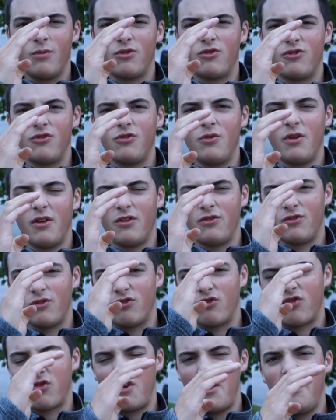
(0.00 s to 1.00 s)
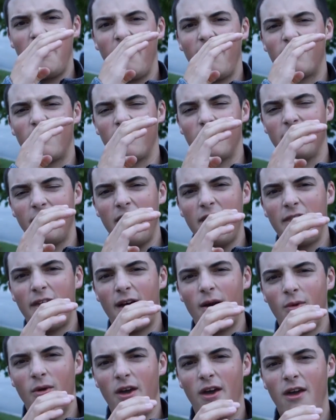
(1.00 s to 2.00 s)
what you're doing is you're training it to lay
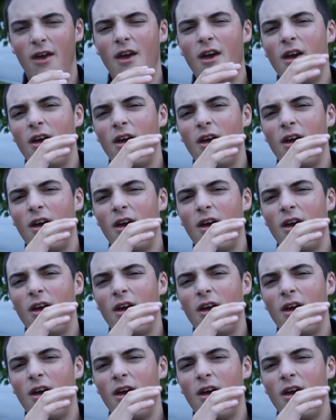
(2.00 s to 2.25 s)
that way.